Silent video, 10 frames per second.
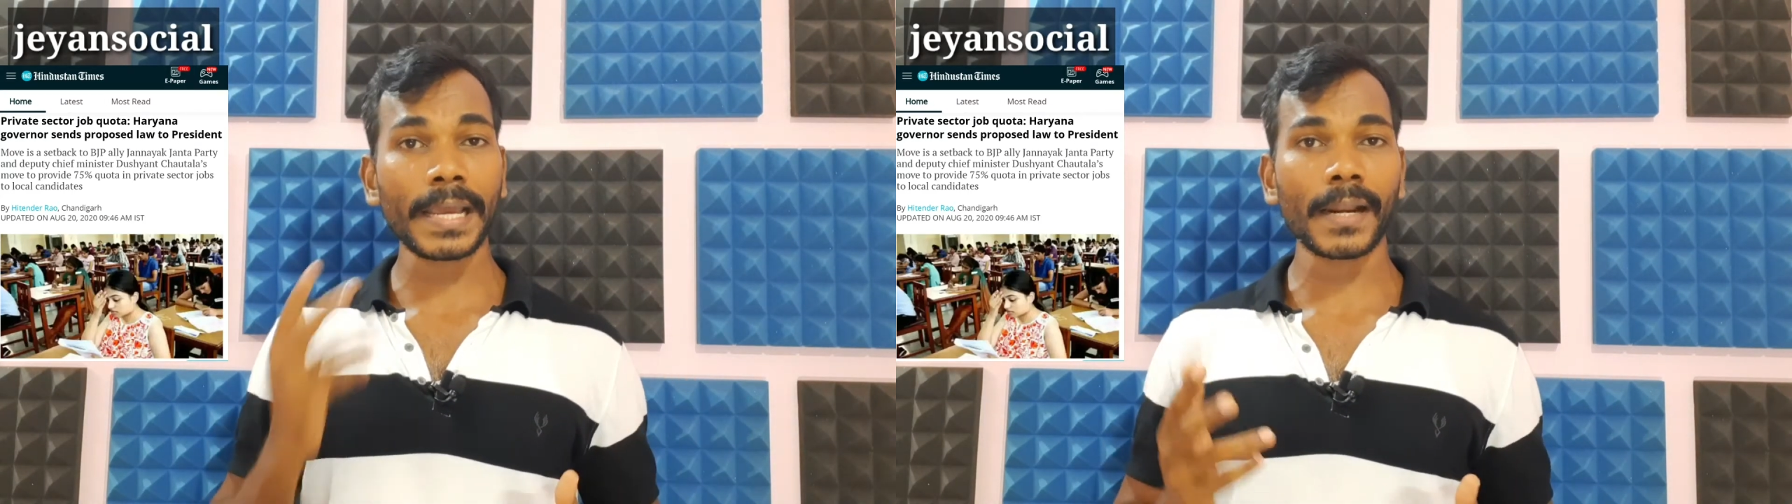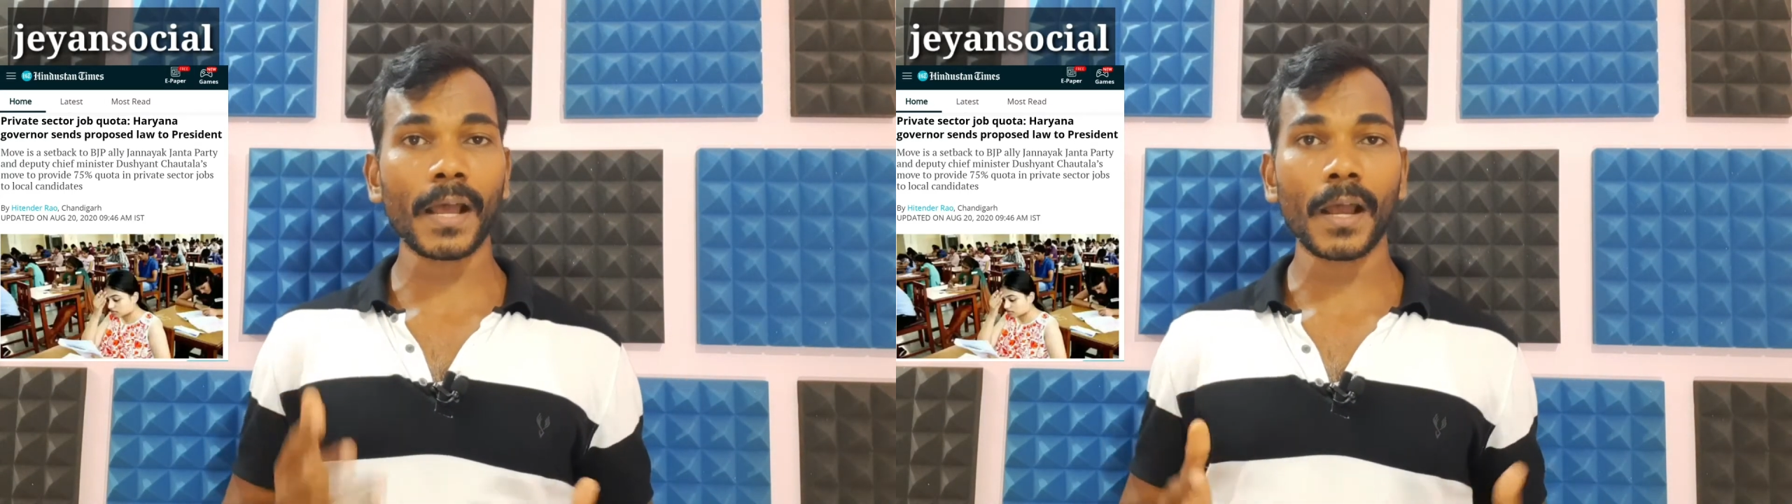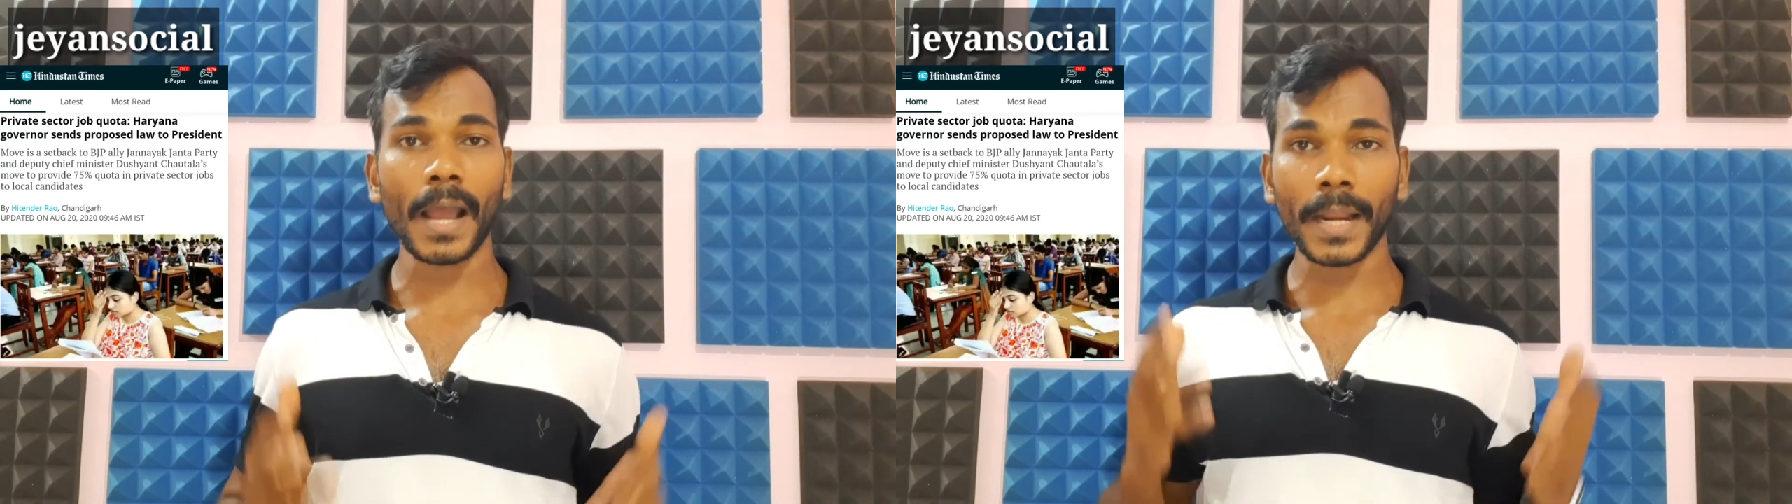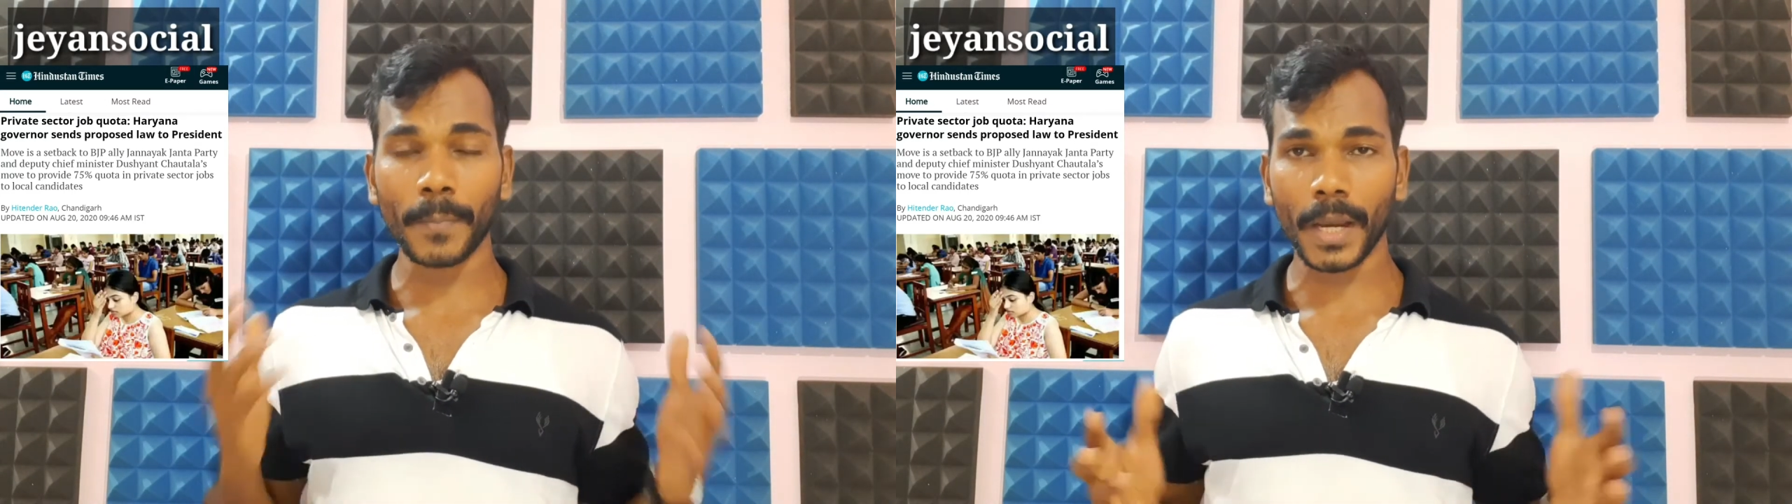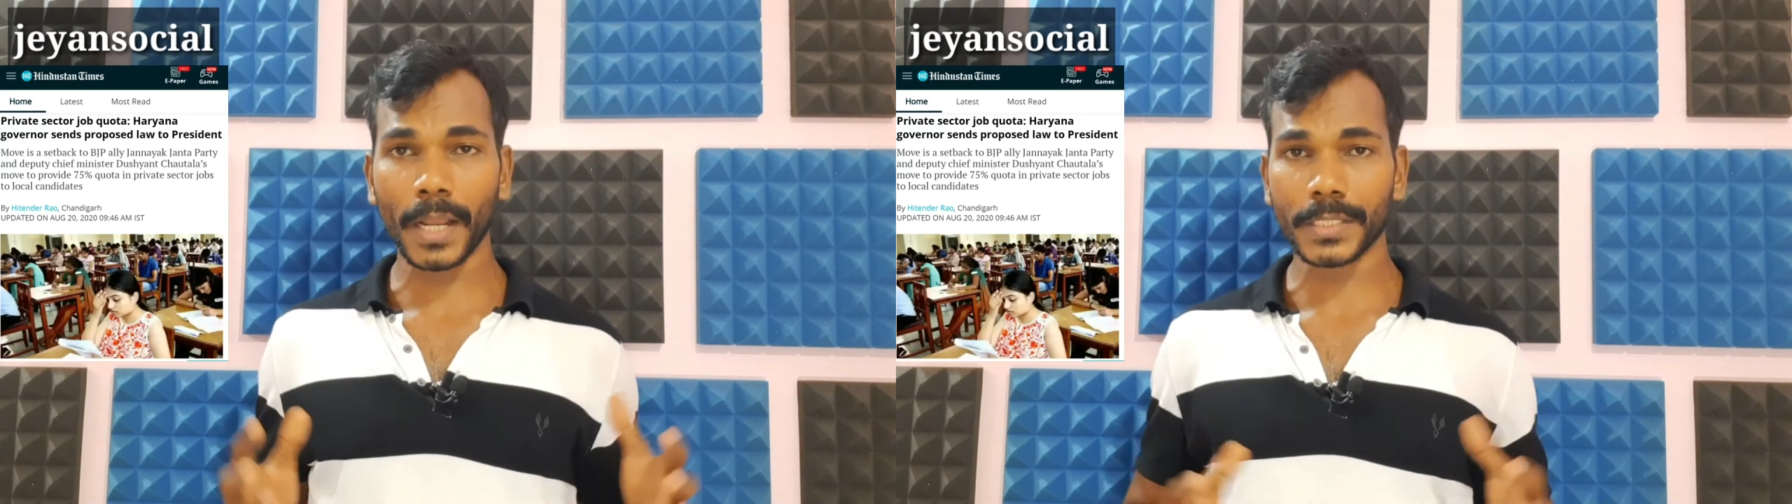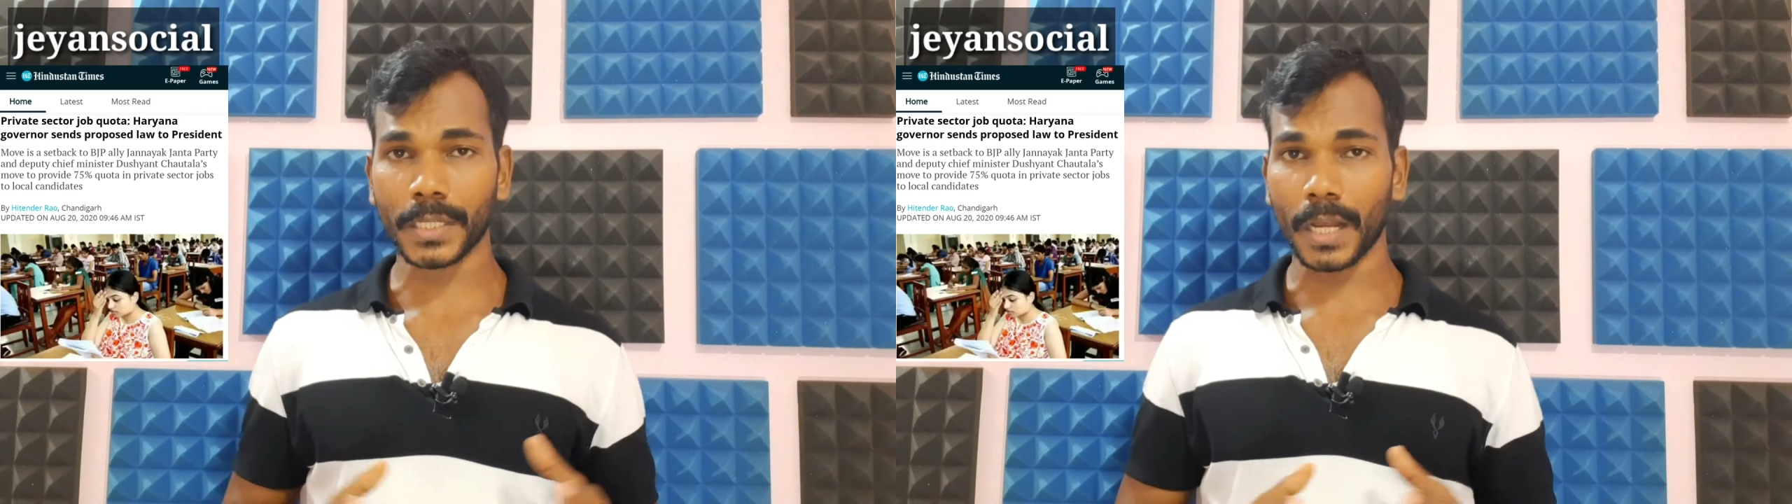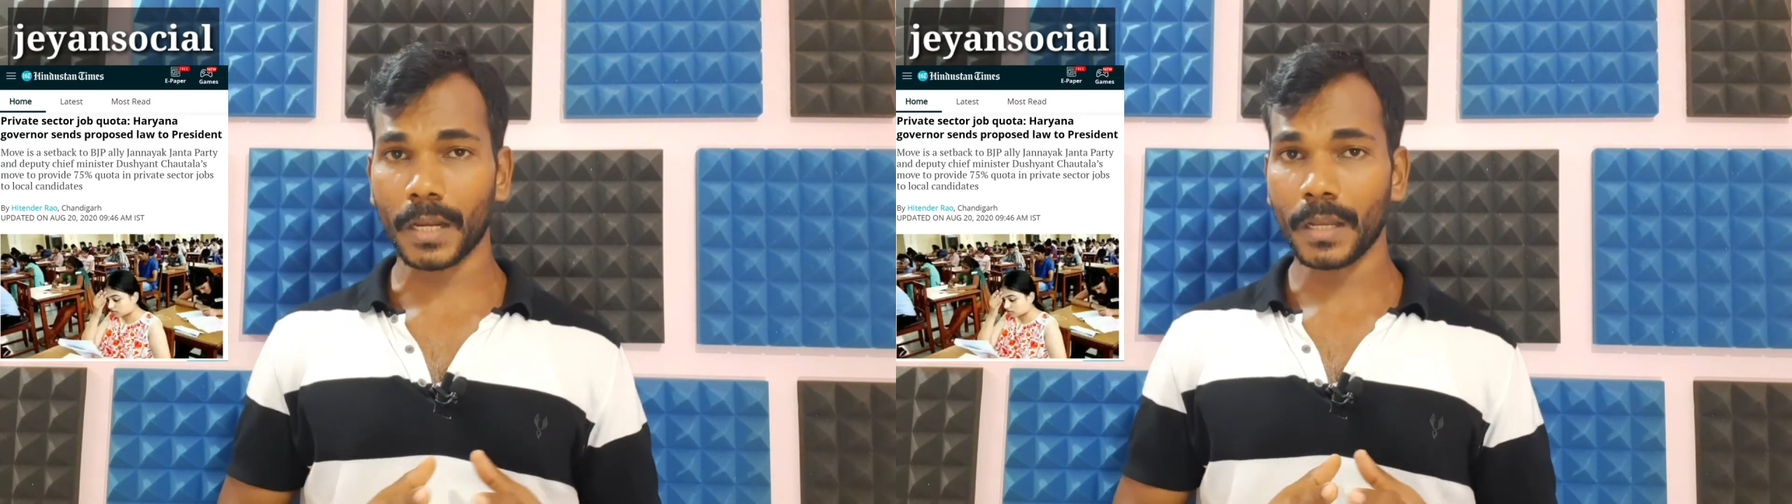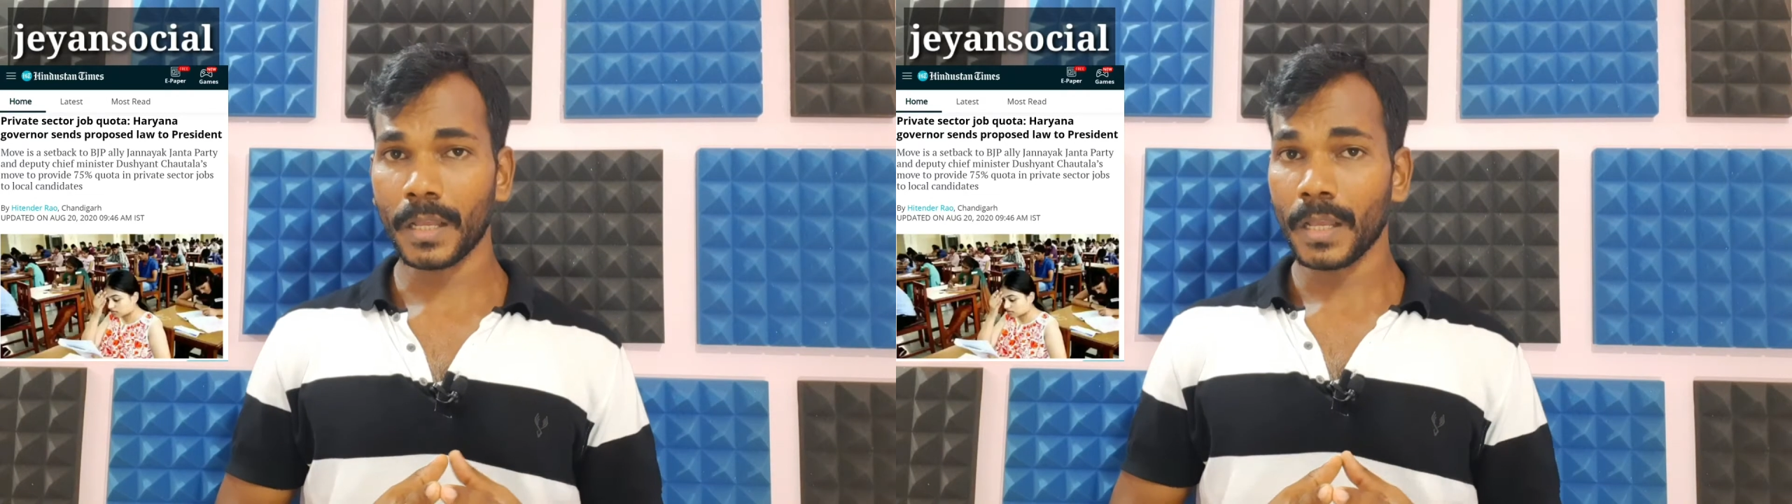Kerala and
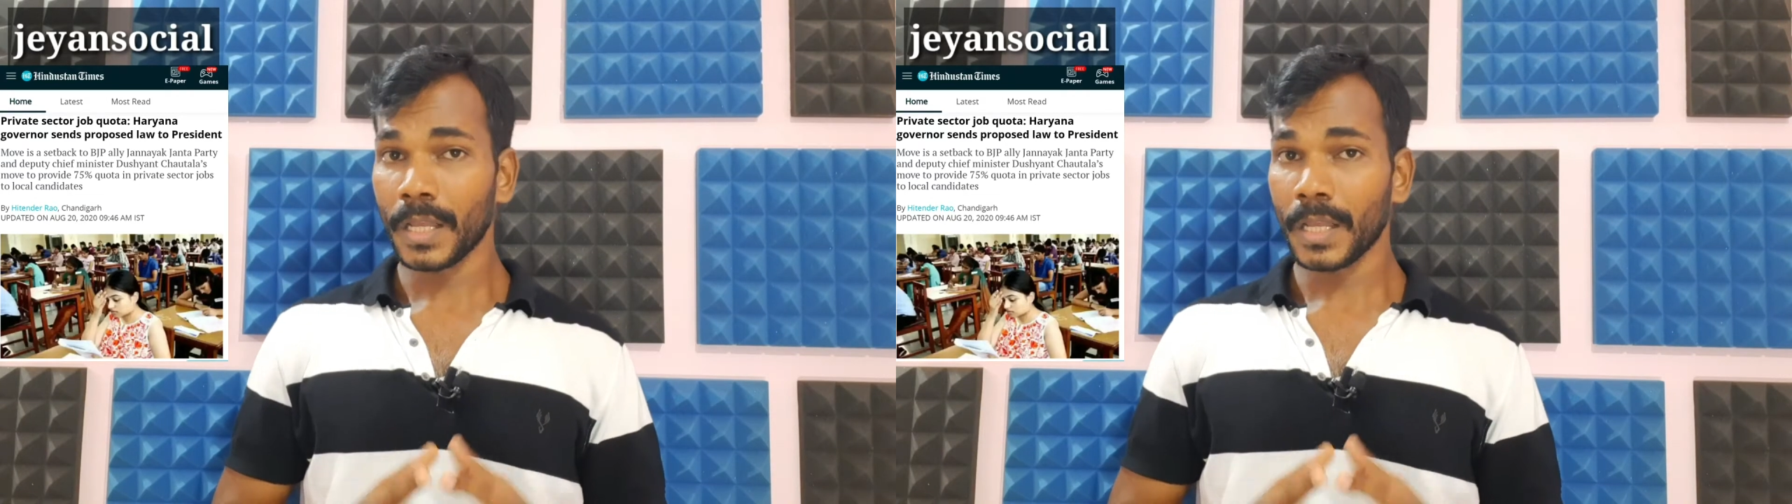Maharashtra.